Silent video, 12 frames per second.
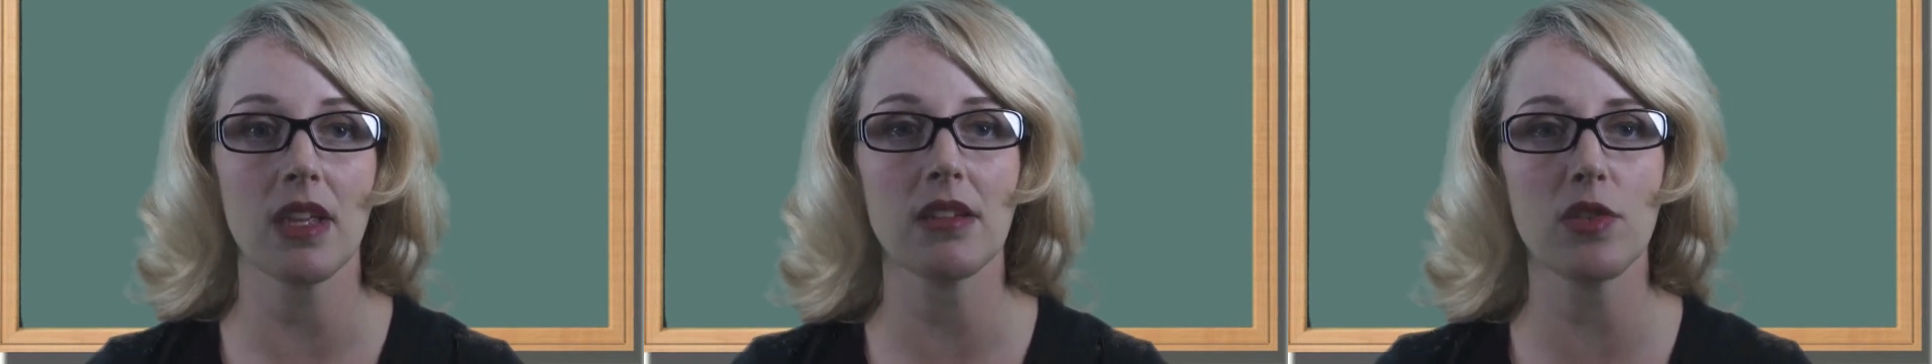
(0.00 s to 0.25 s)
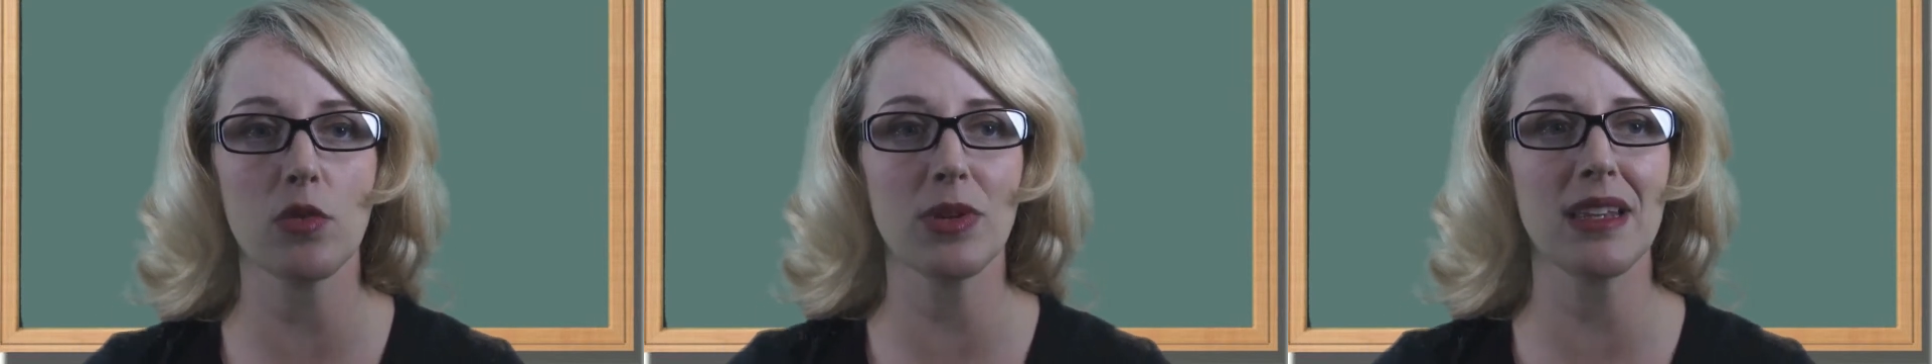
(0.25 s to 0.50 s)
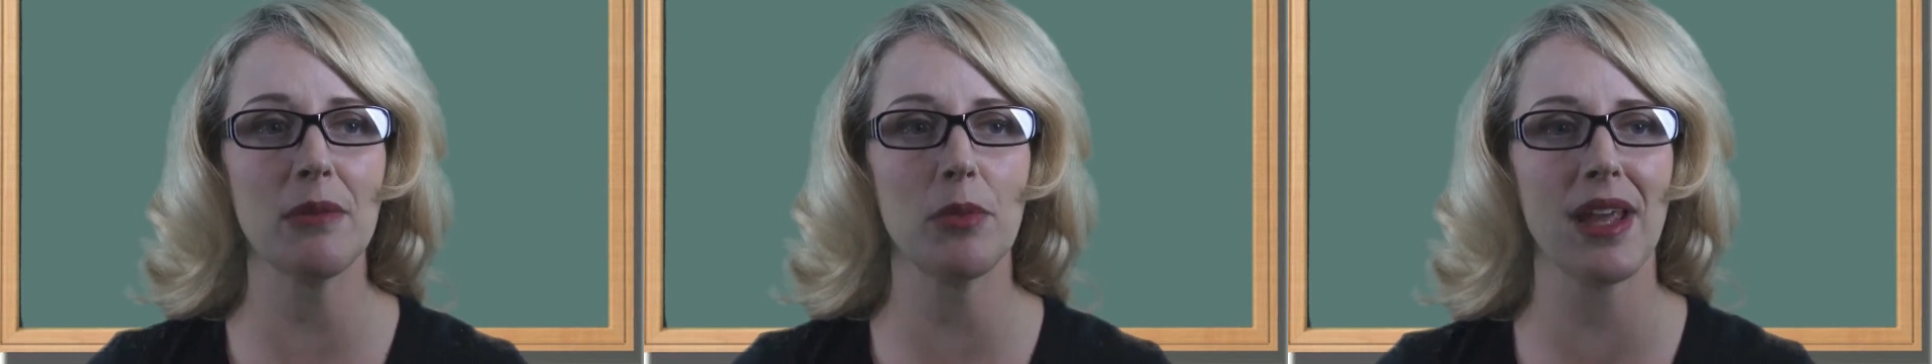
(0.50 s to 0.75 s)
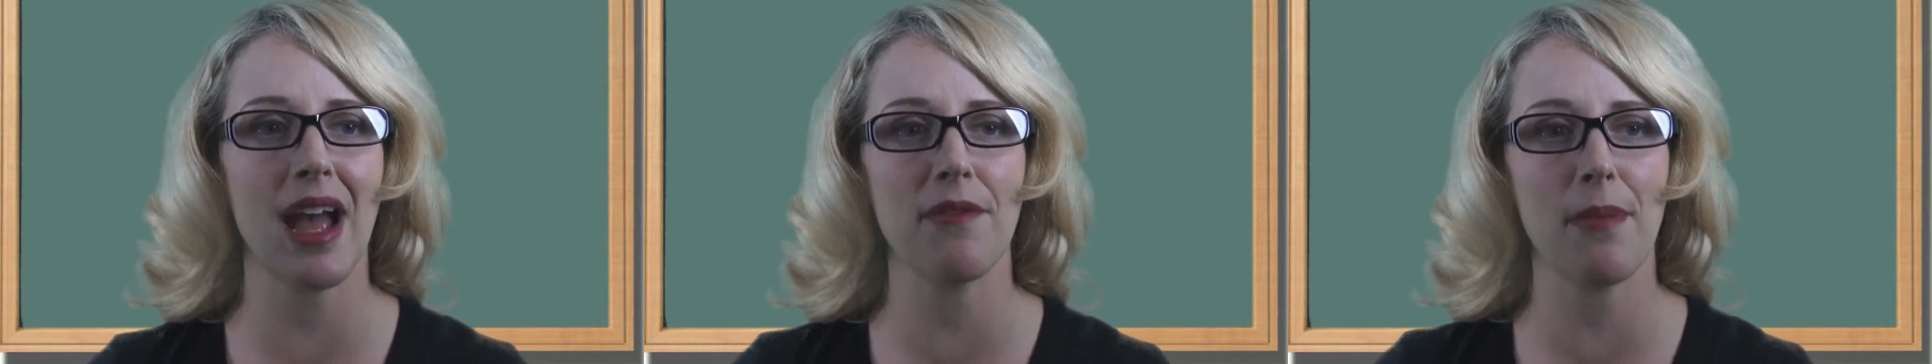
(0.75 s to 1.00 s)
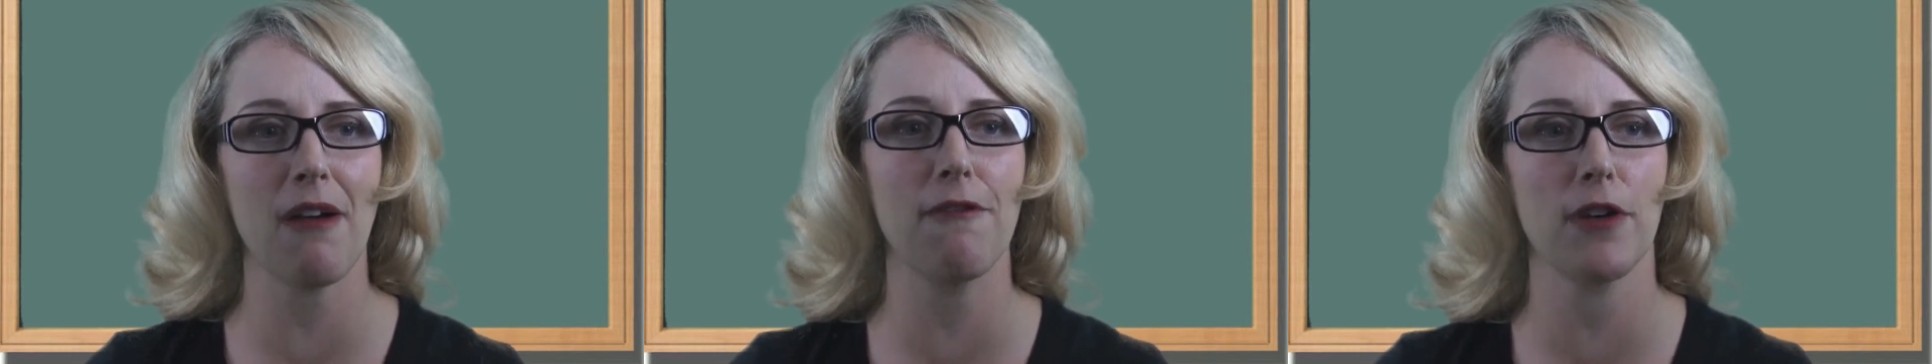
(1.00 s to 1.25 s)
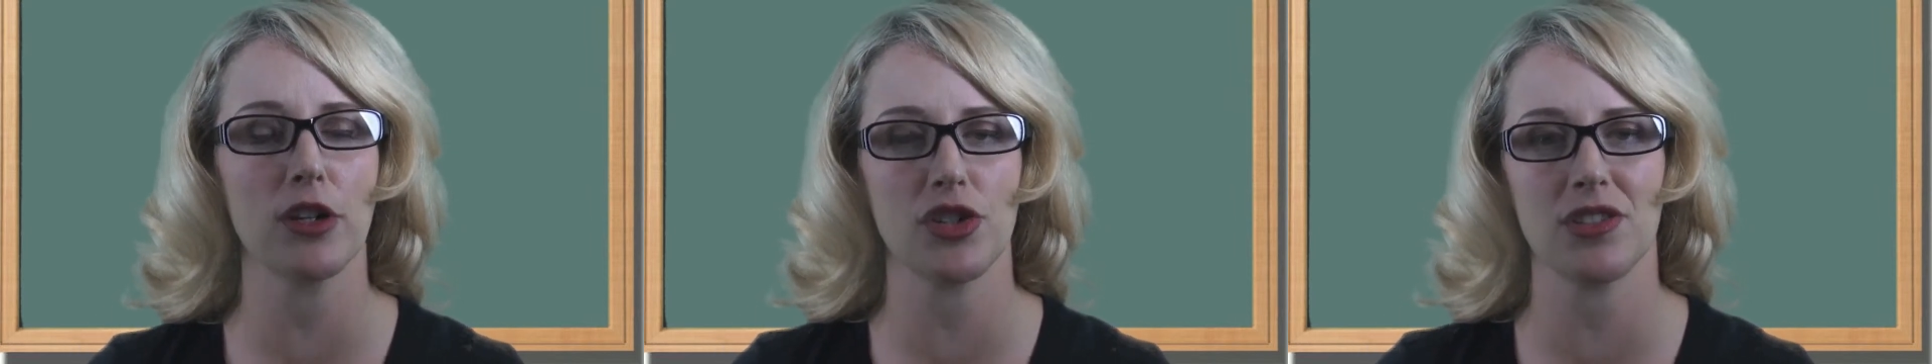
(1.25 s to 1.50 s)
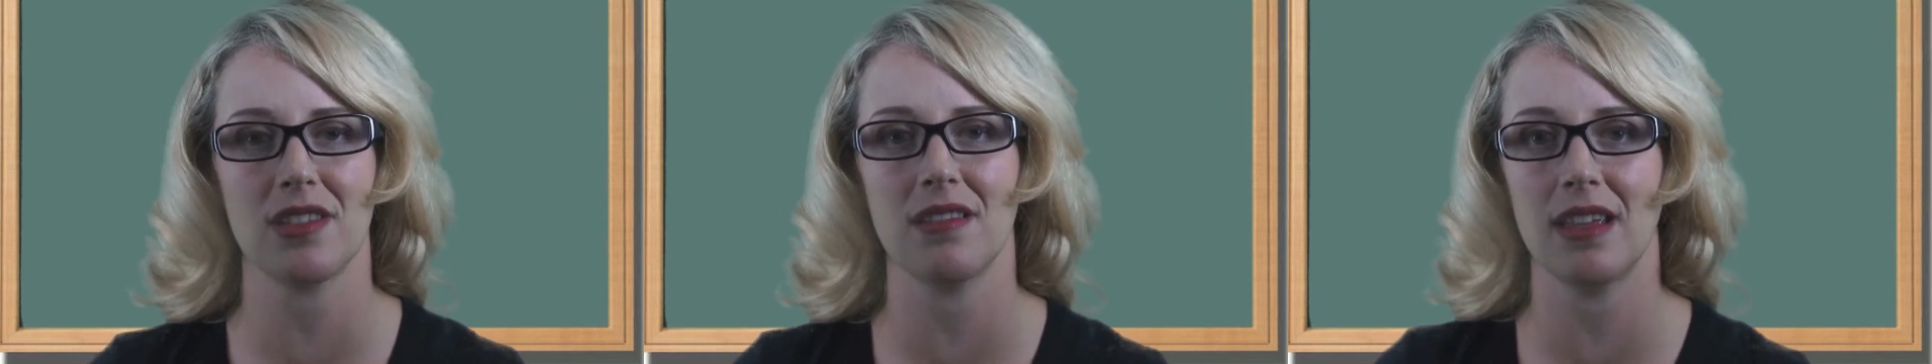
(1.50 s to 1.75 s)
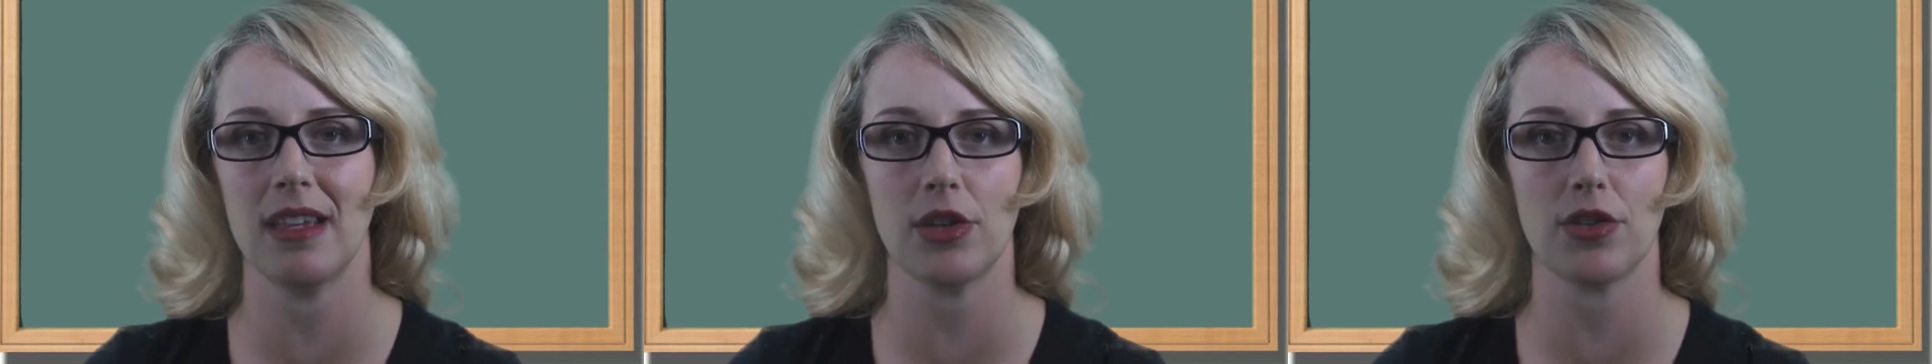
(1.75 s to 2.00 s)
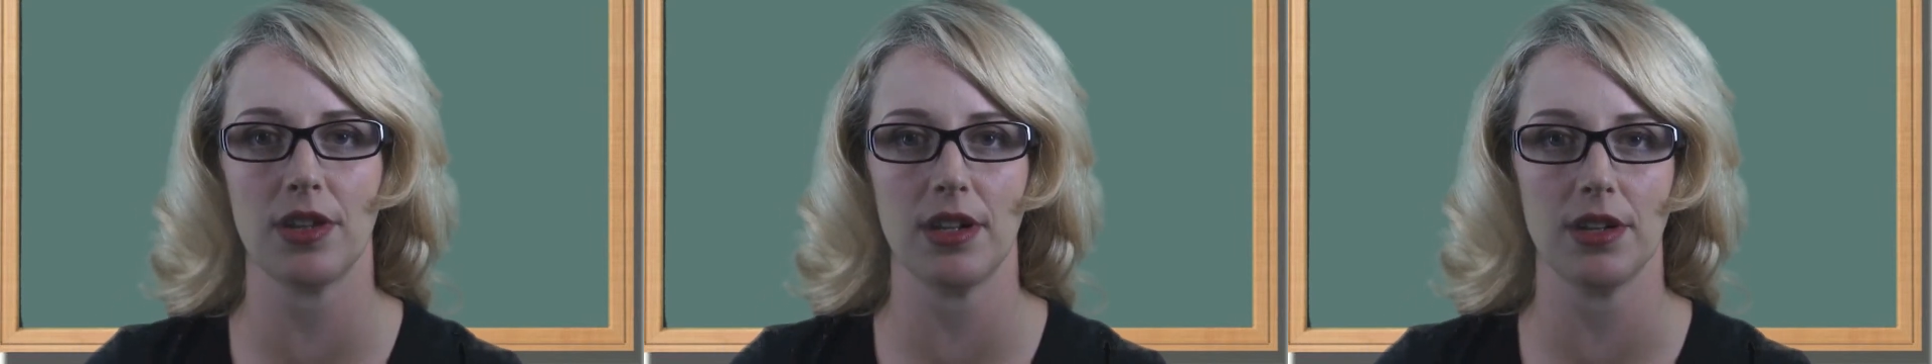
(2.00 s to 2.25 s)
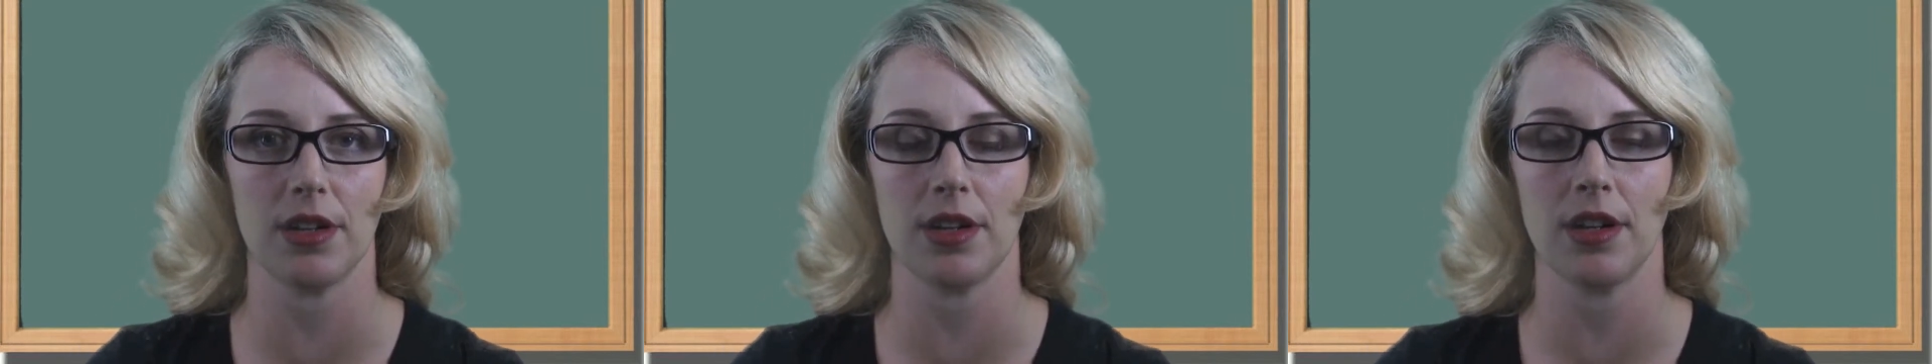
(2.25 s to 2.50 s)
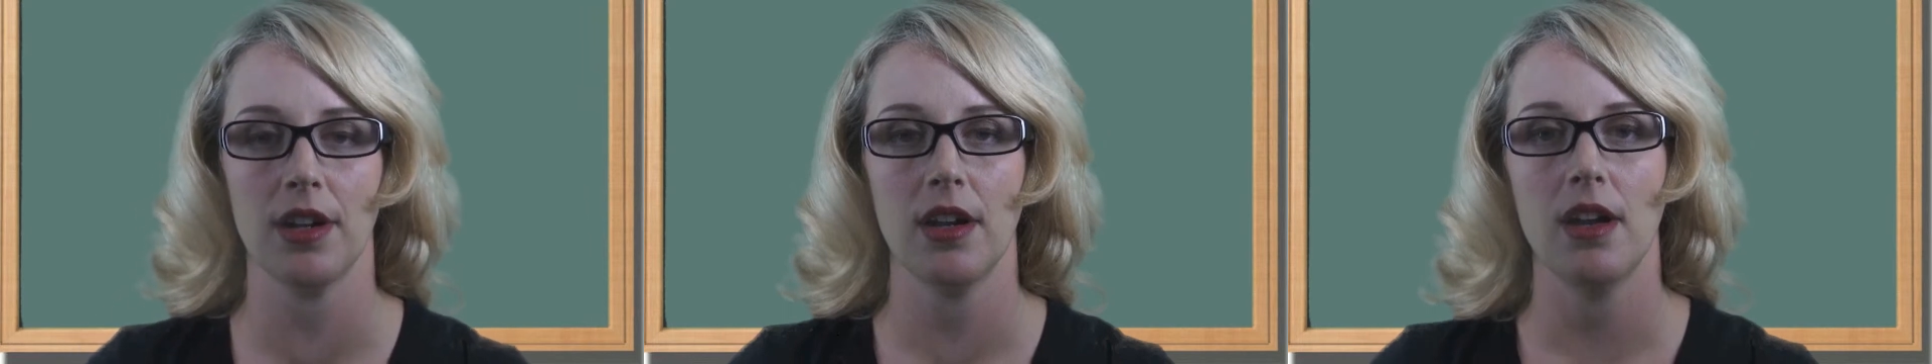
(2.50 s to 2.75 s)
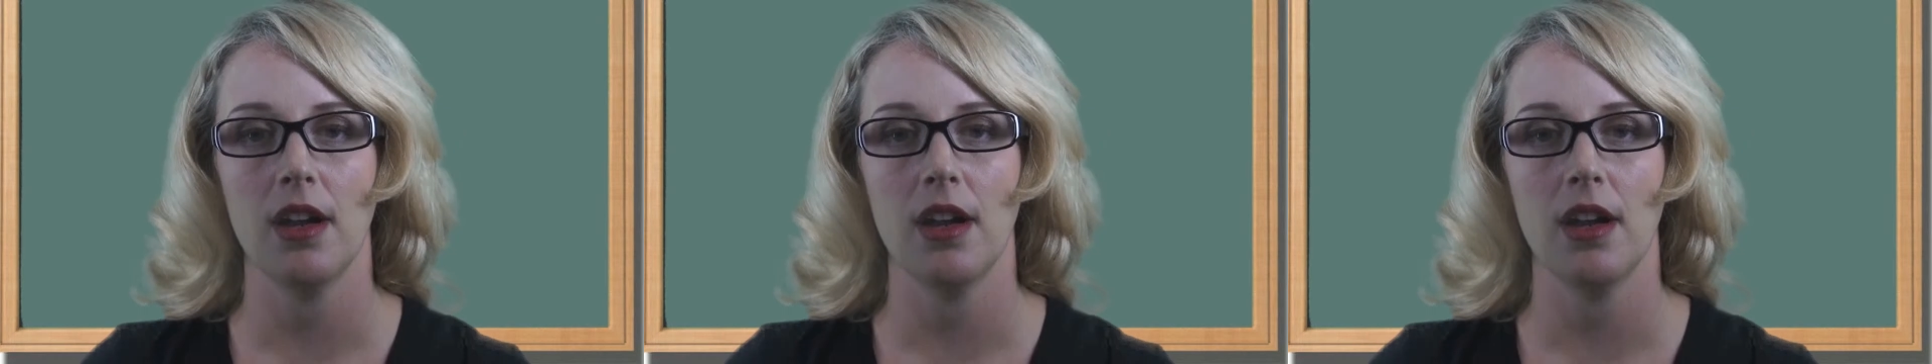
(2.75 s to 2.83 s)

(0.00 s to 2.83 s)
So really when we have malfunctions in the inner ear,